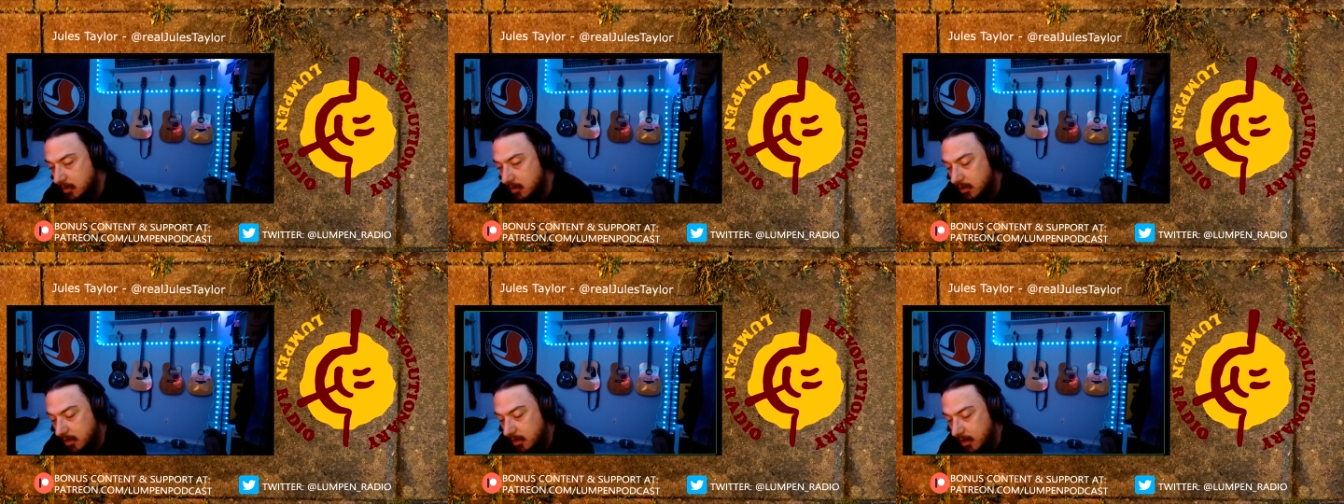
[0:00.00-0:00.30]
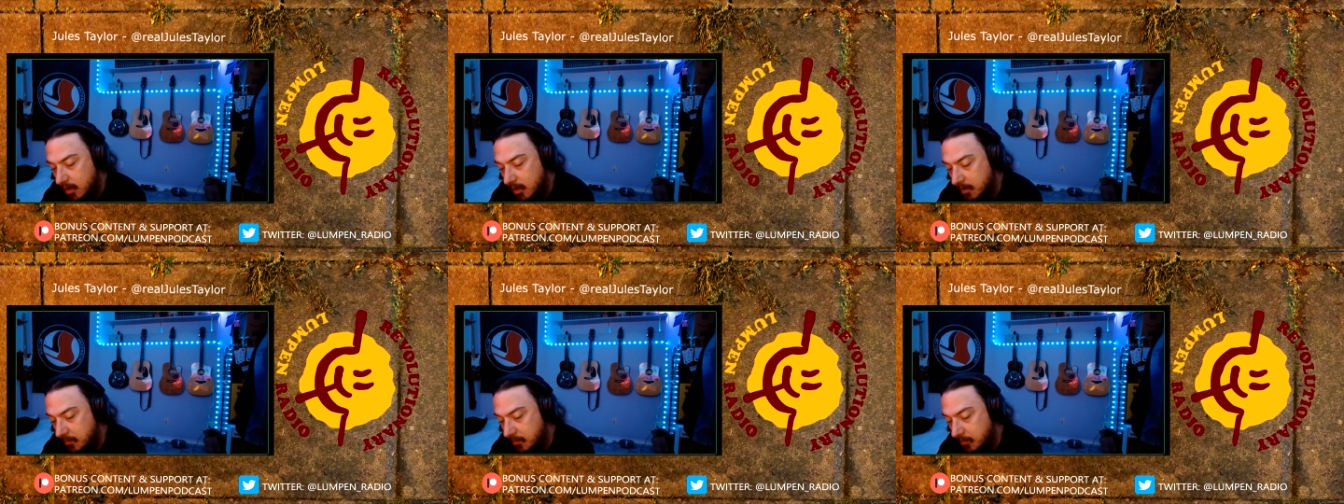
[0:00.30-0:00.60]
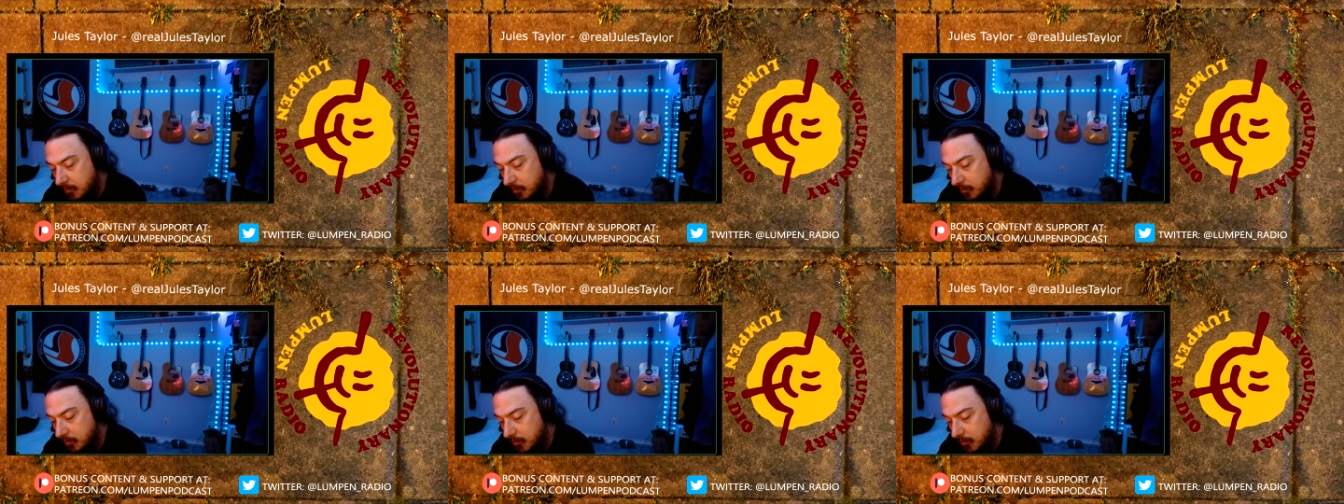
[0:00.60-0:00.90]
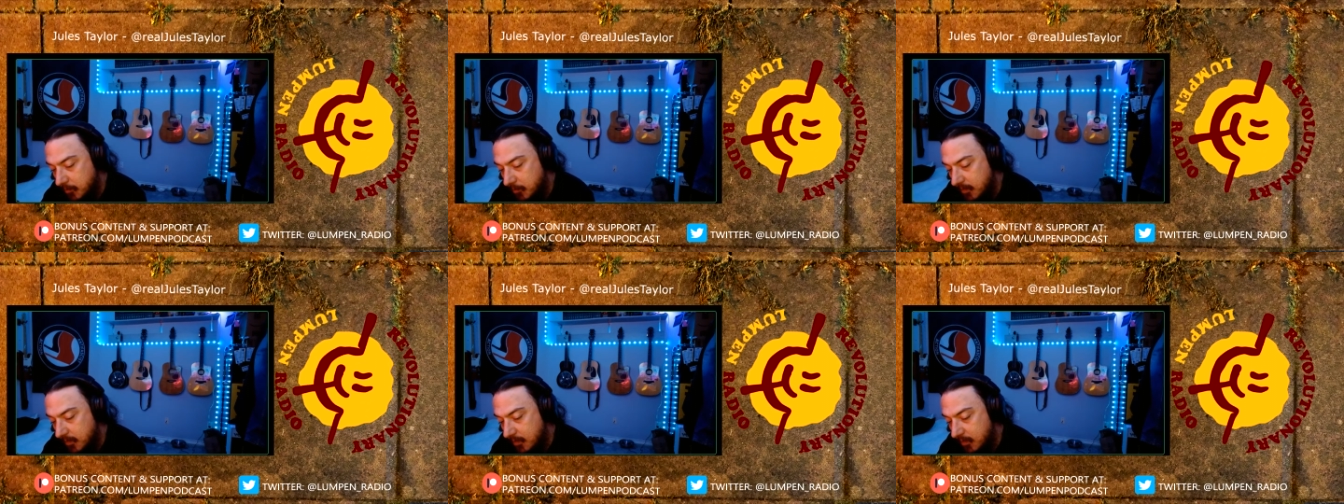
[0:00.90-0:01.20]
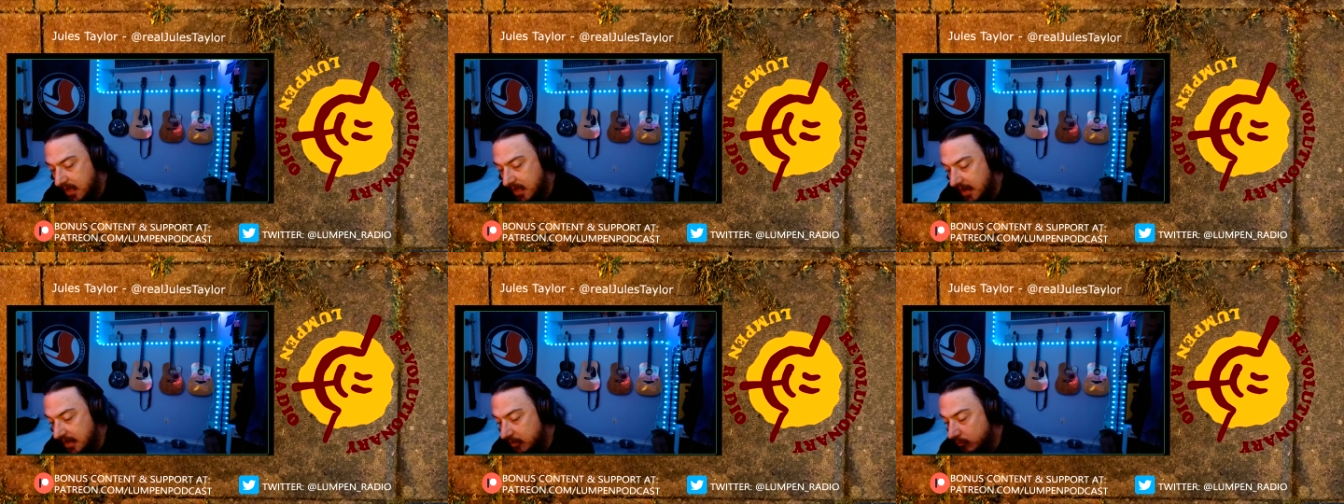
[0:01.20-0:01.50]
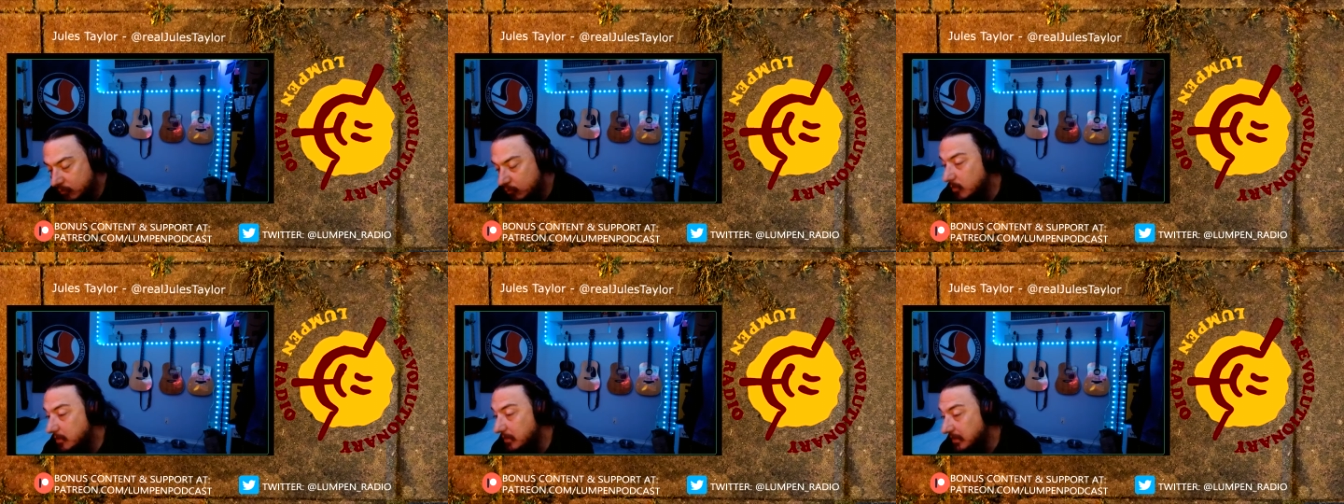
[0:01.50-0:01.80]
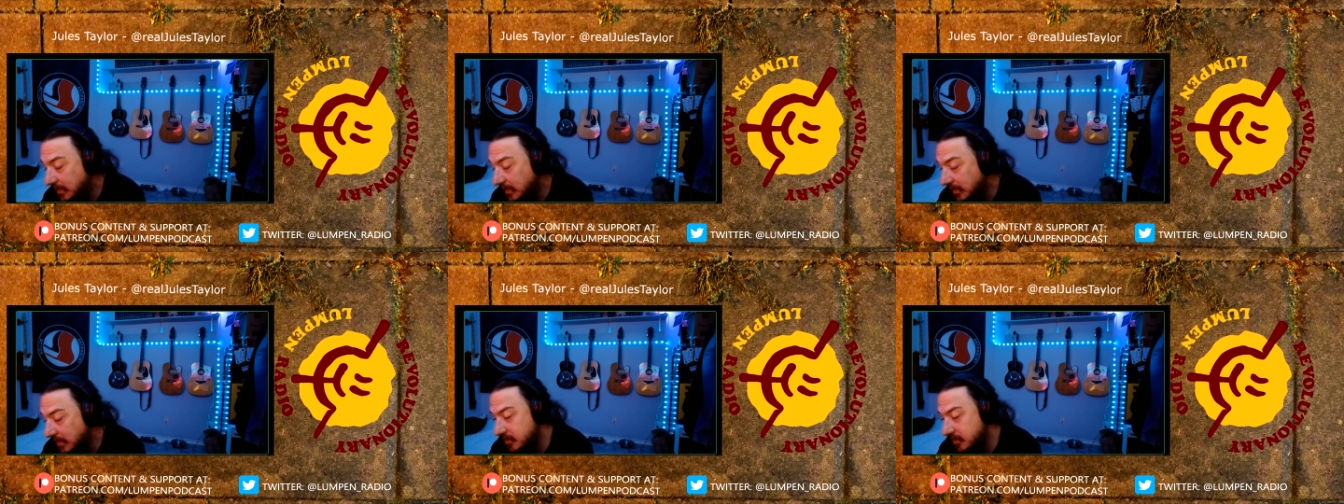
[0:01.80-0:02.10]
That it
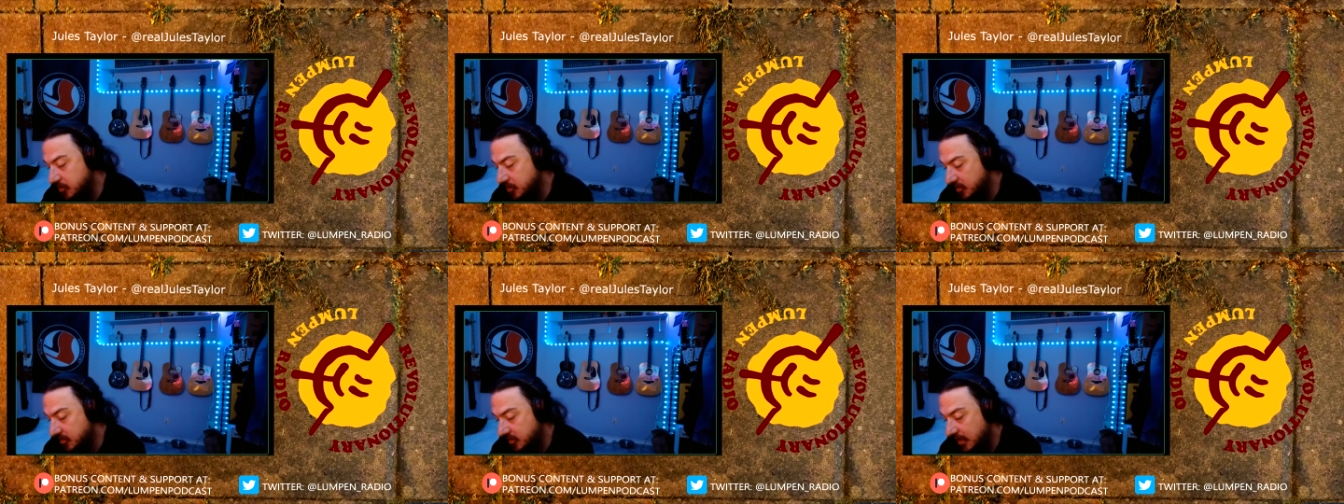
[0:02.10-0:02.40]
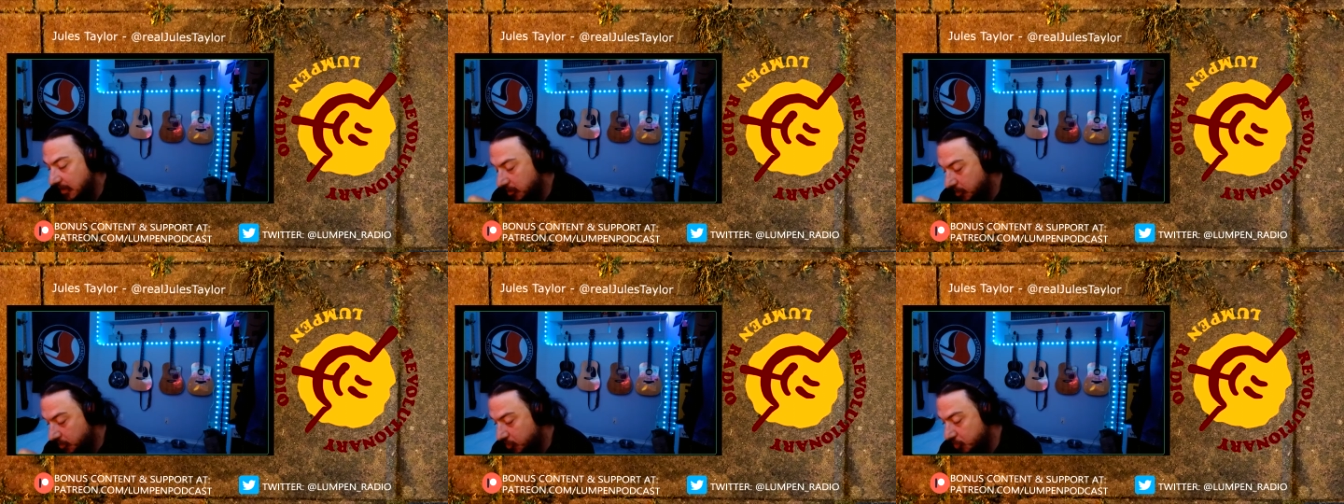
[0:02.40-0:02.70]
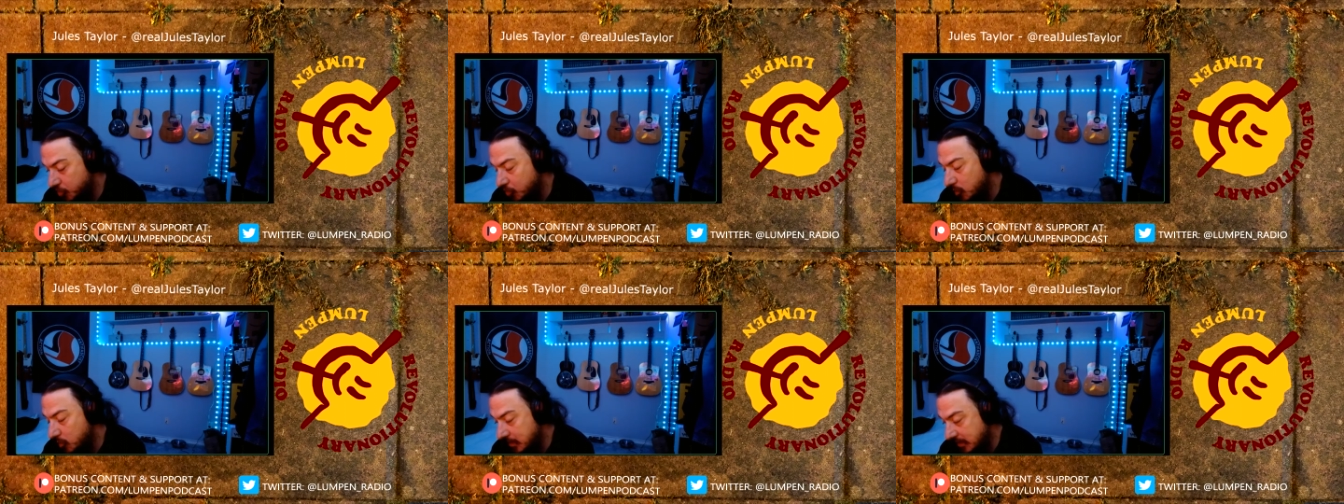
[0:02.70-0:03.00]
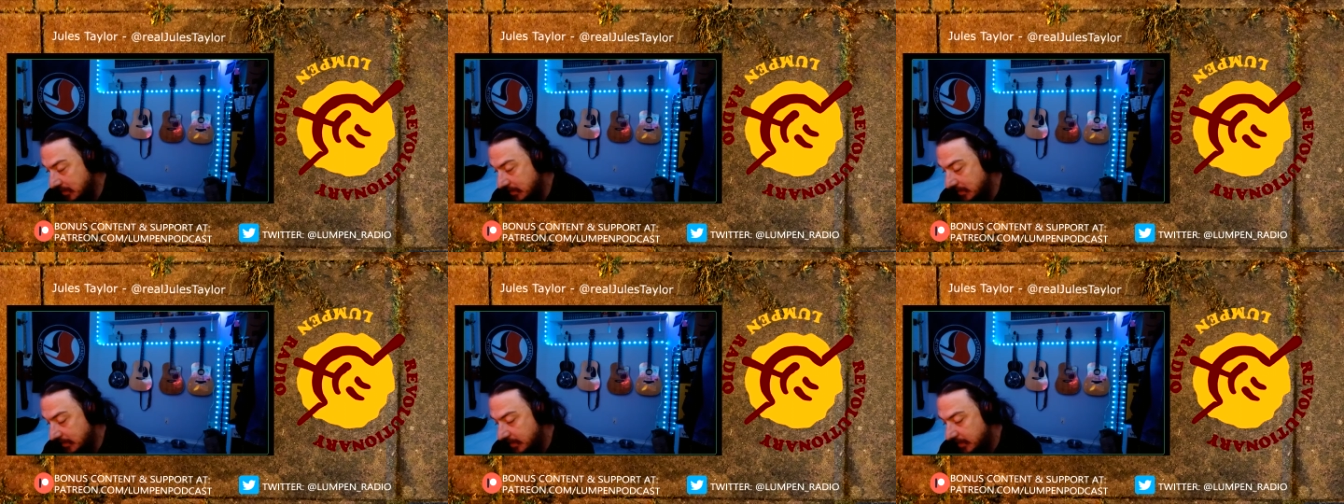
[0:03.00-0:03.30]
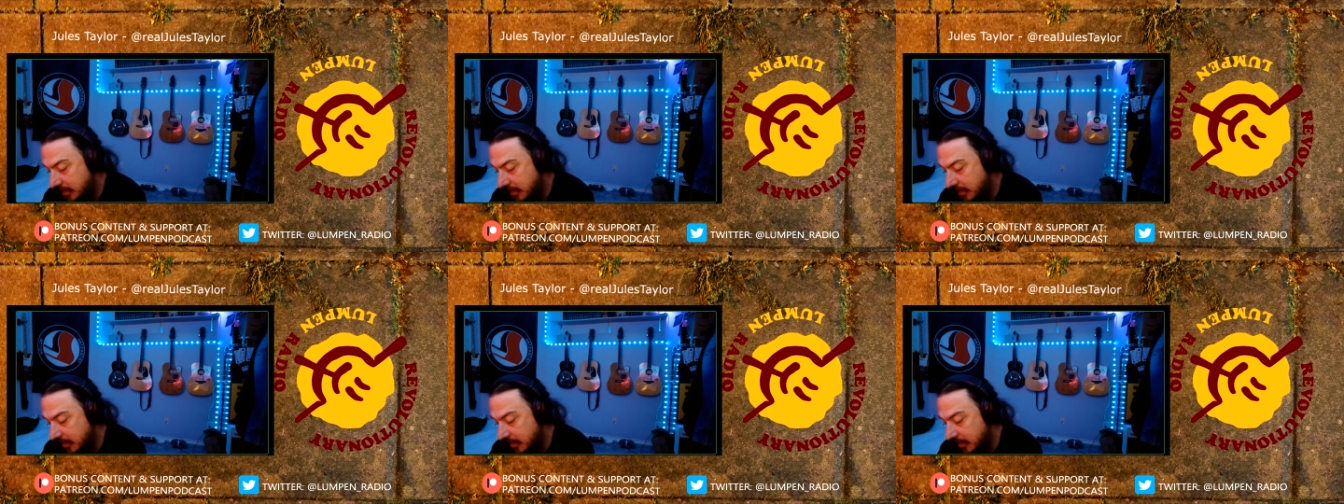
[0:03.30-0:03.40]
really is just like a joy